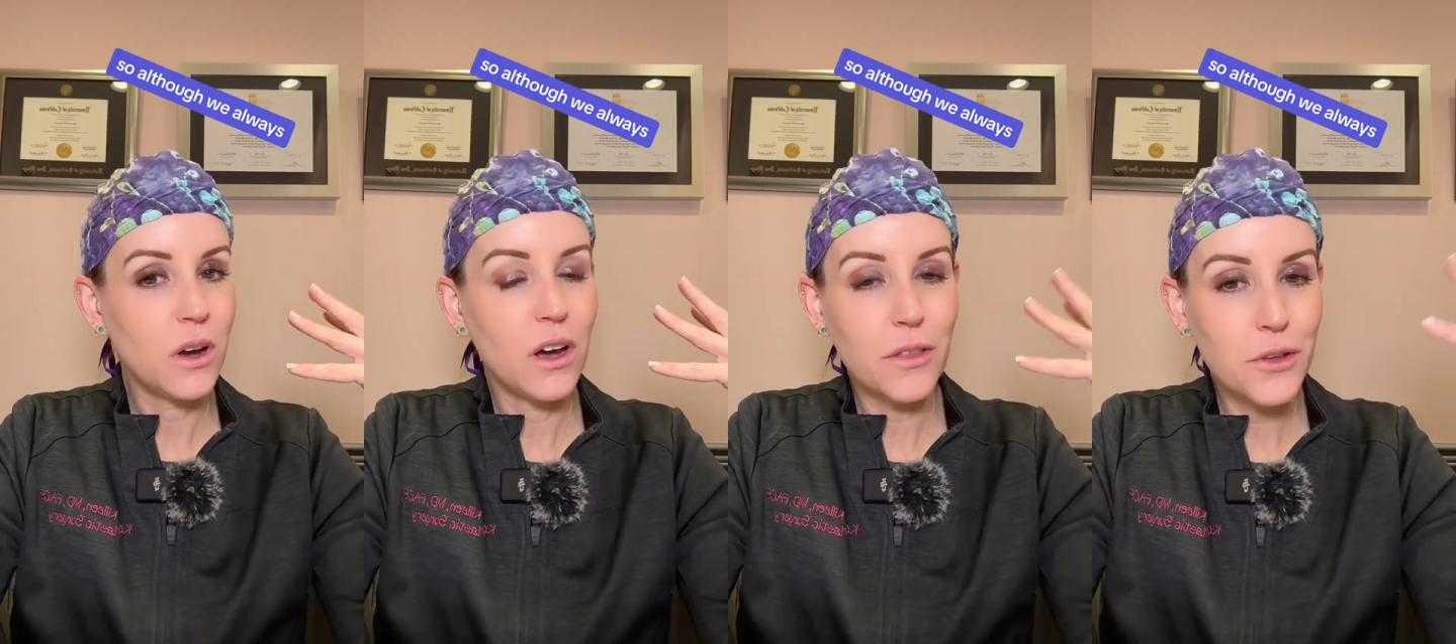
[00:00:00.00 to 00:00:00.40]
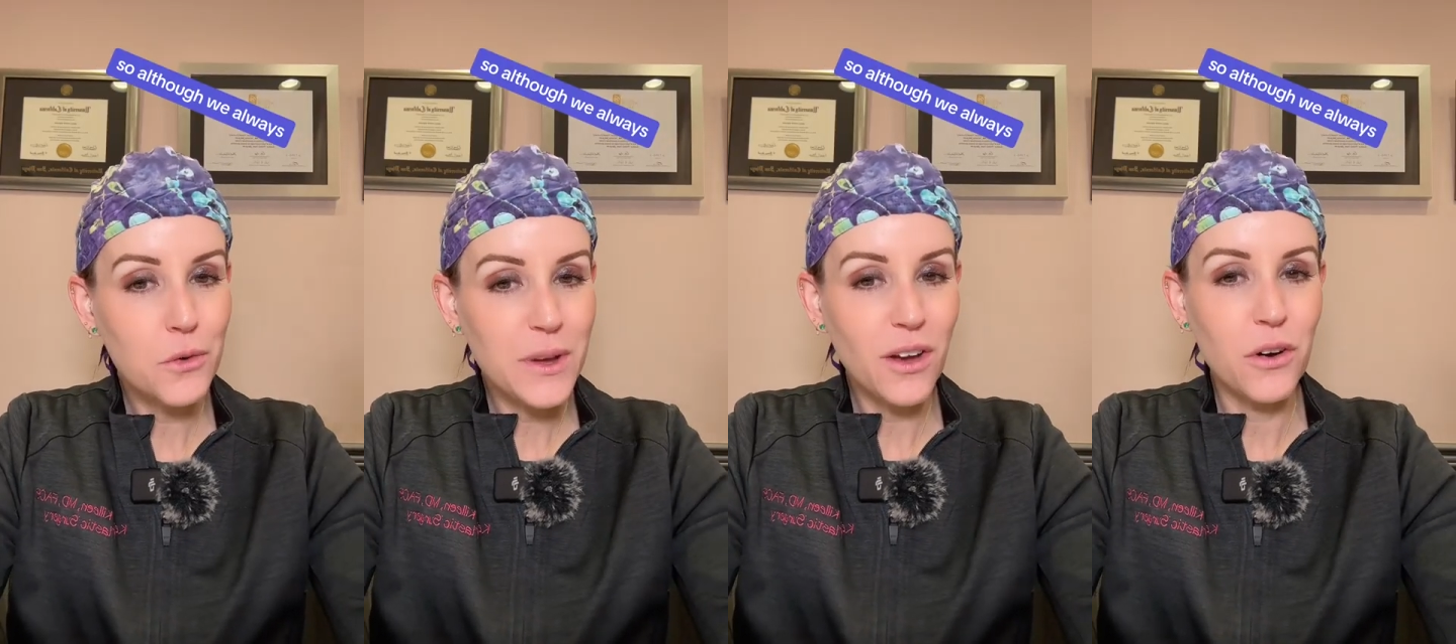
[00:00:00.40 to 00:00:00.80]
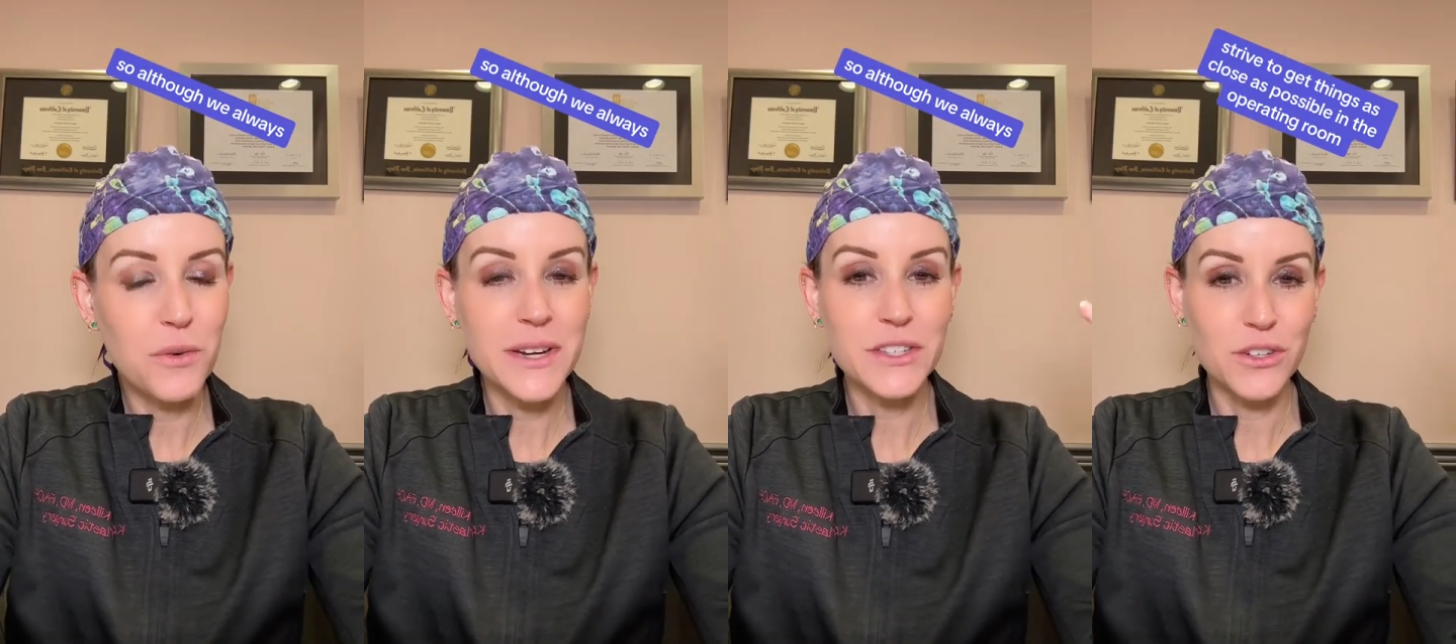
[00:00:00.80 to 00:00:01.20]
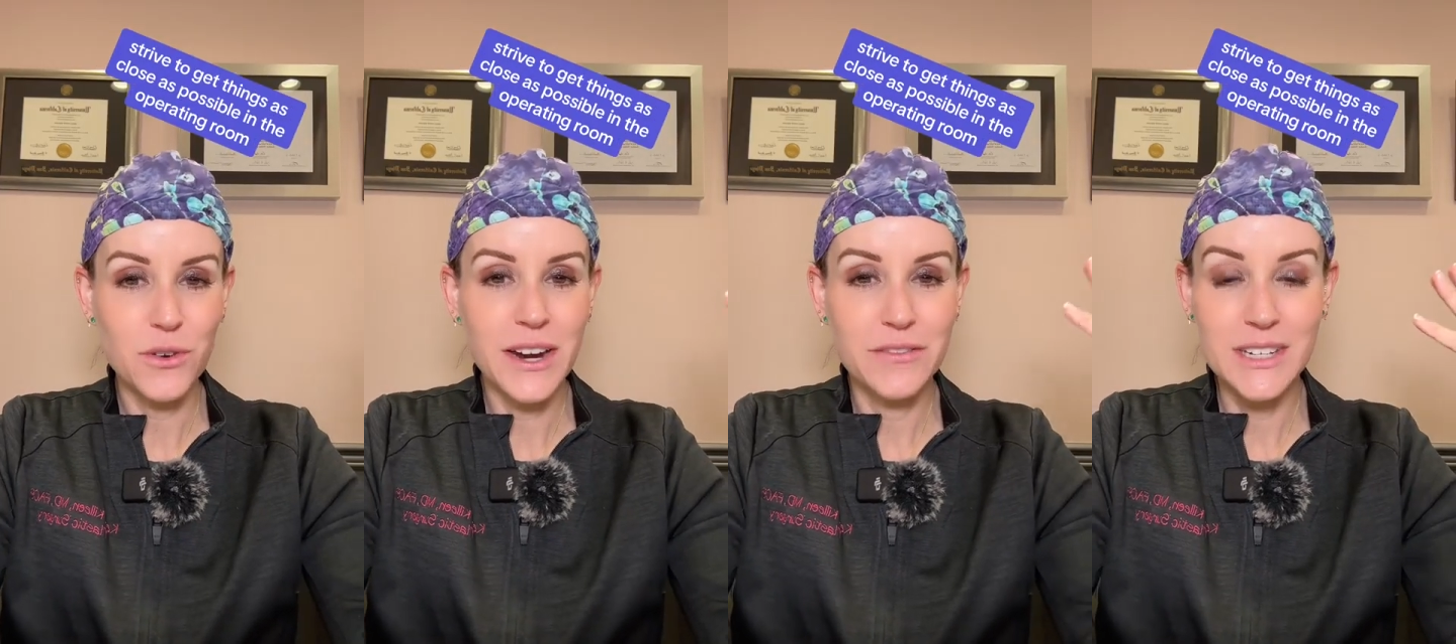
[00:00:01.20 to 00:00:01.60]
although we always
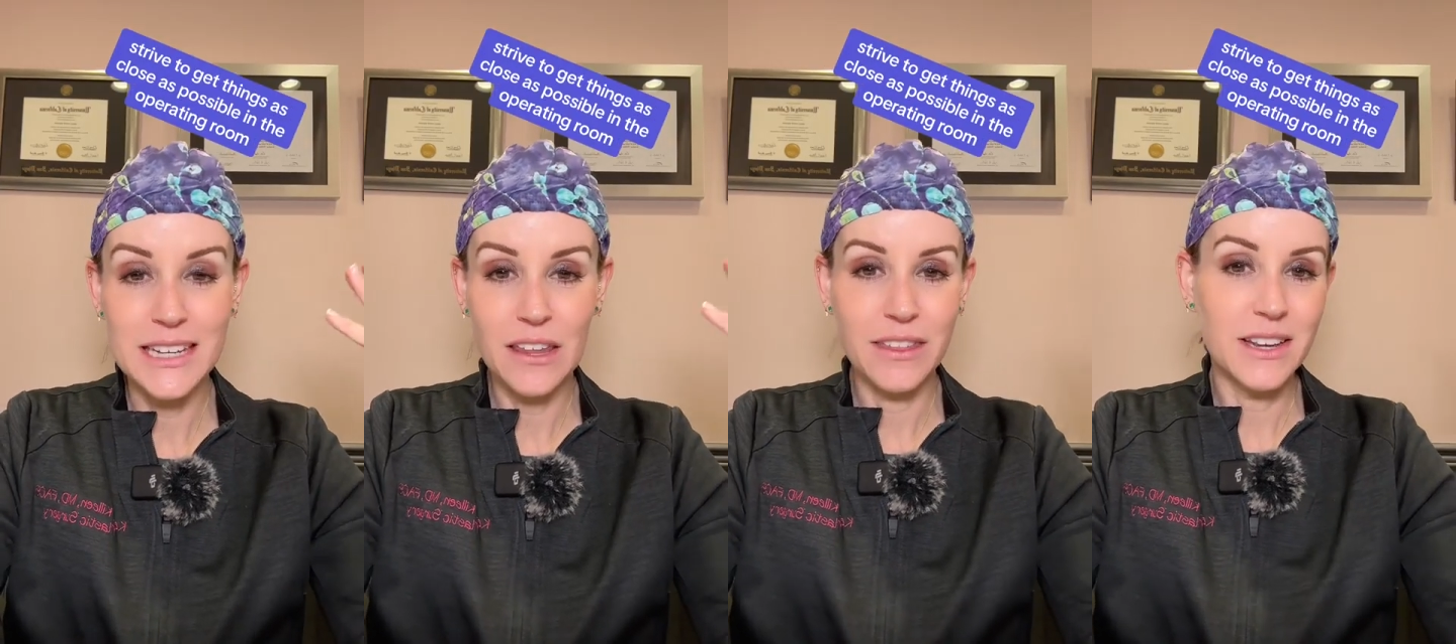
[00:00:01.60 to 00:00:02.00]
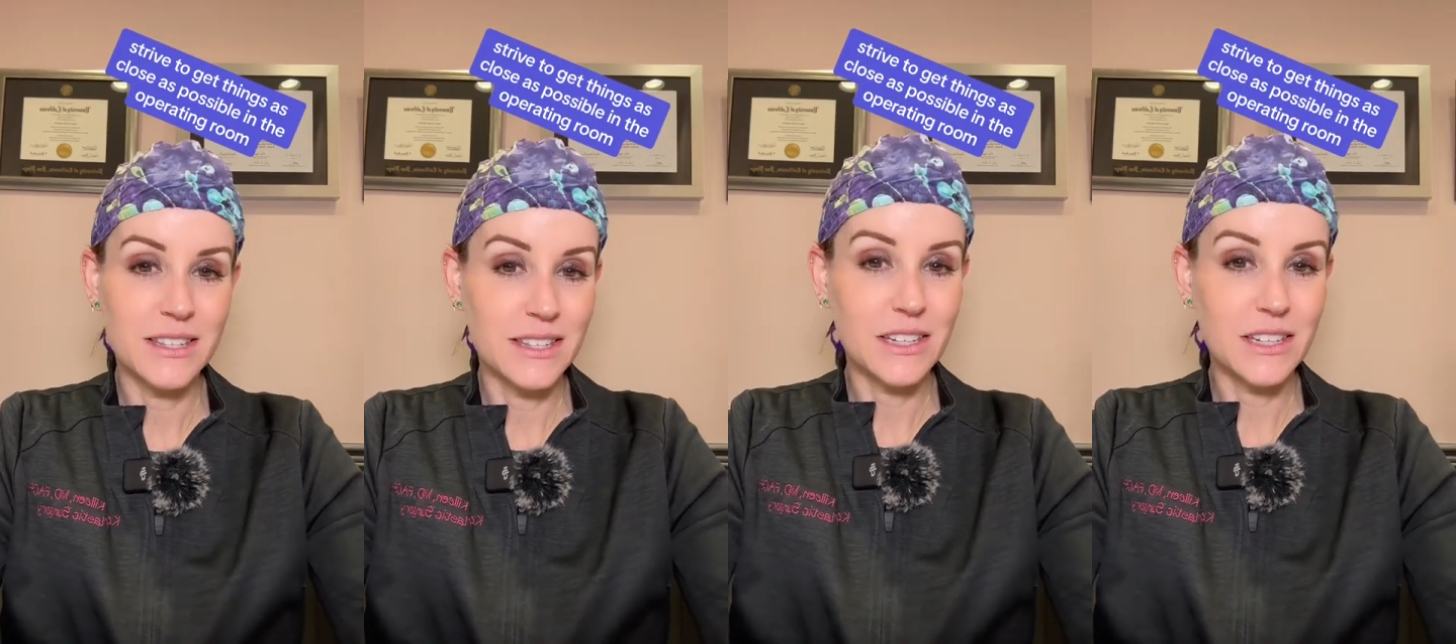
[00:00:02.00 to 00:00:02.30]
strive to get things as